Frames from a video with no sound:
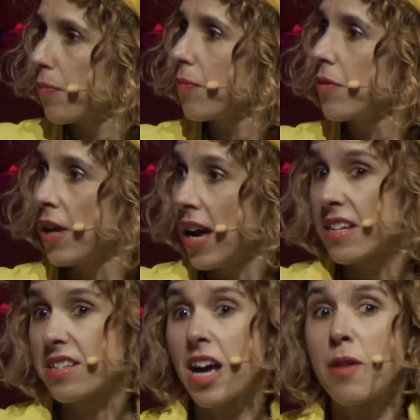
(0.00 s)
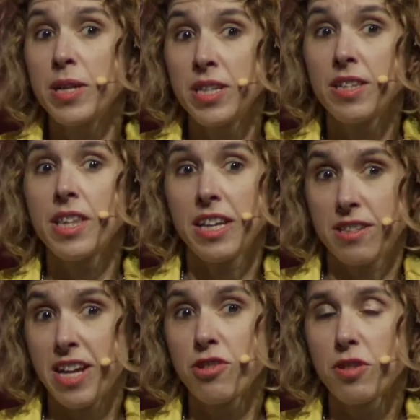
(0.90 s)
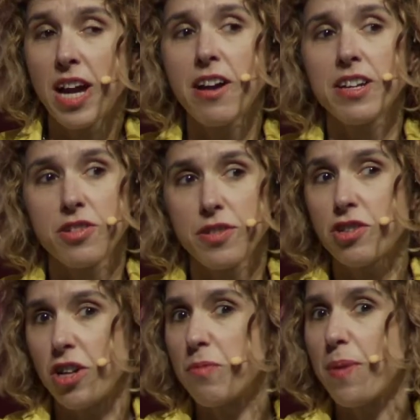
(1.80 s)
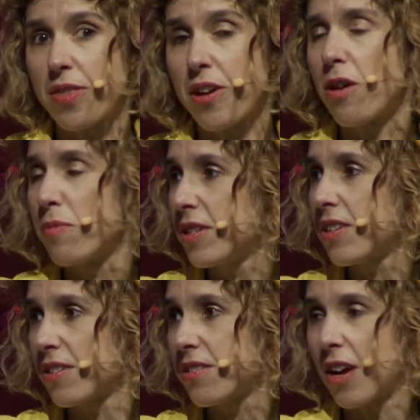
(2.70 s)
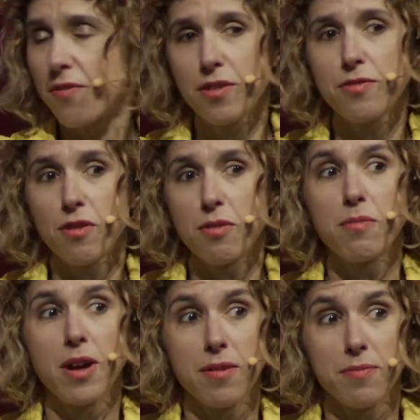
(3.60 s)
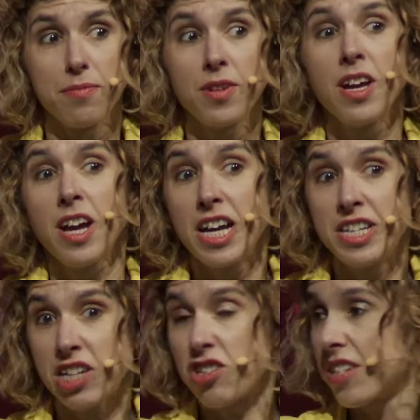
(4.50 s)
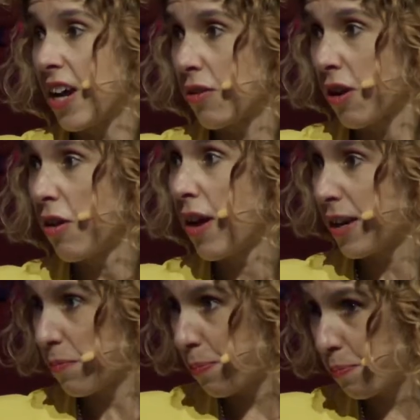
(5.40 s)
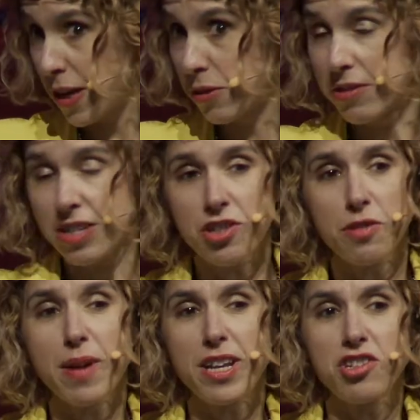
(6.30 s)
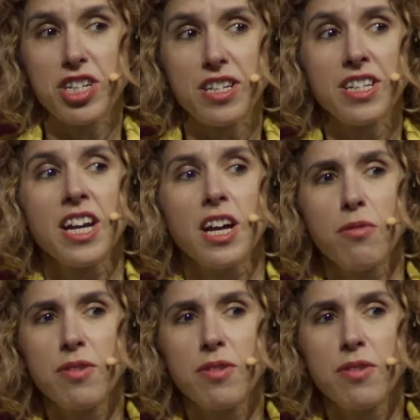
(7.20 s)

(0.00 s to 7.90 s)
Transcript: Yes, I mean, the central character in the show, Beth Harmon, does suffer from addiction to alcohol and pills, as you mentioned. Was